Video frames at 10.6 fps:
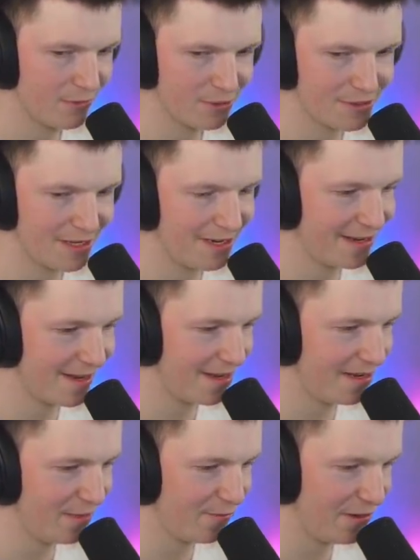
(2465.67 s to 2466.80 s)
First landing
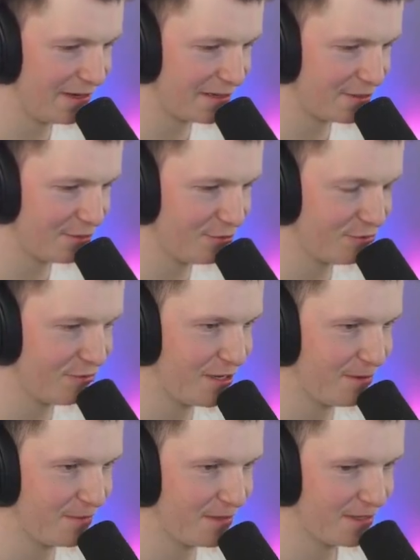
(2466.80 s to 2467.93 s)
in the Fenix on
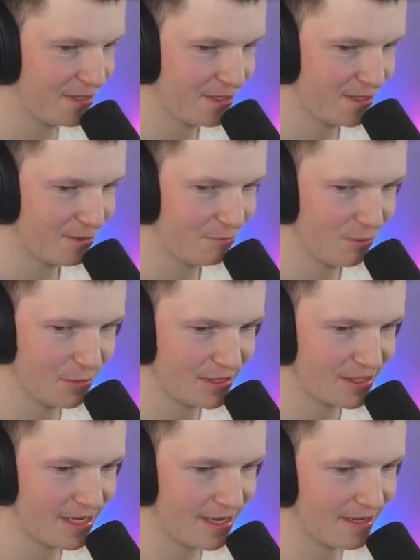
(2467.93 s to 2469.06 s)
stream. Will we
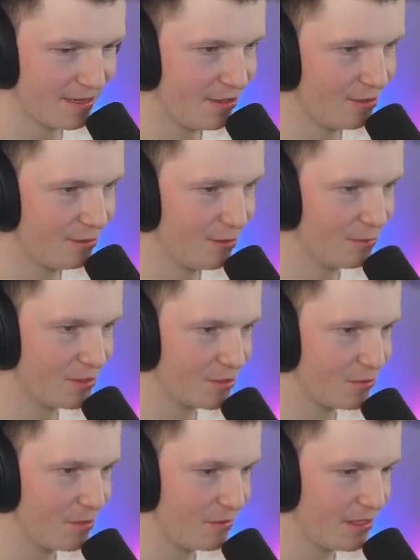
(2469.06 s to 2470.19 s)
sink or will we
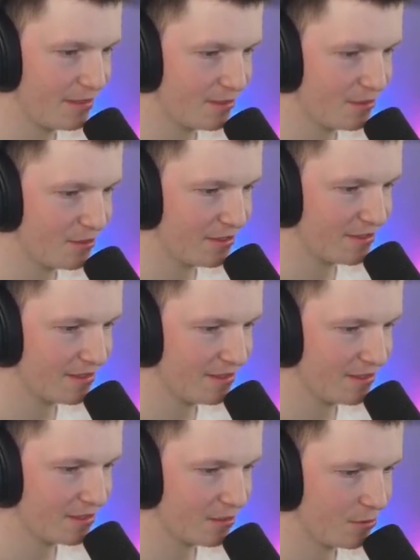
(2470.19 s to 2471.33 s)
swim, ladies and gents? That
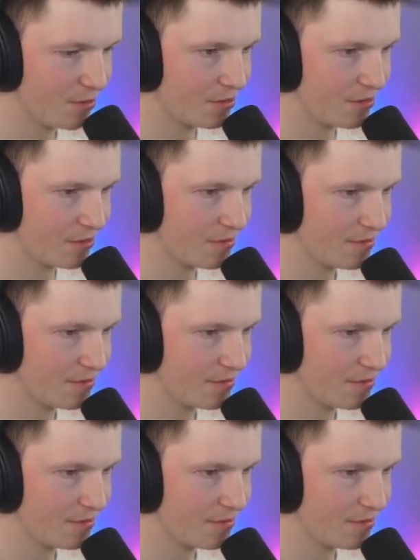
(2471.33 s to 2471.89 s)
is the question.